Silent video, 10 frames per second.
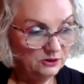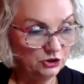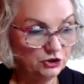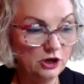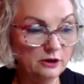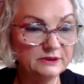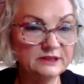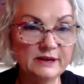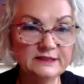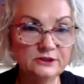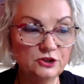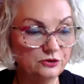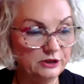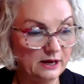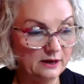The terms
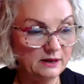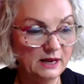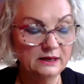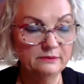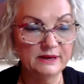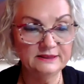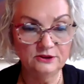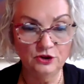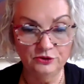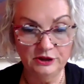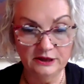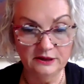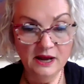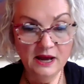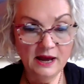Macedonia and Macedonian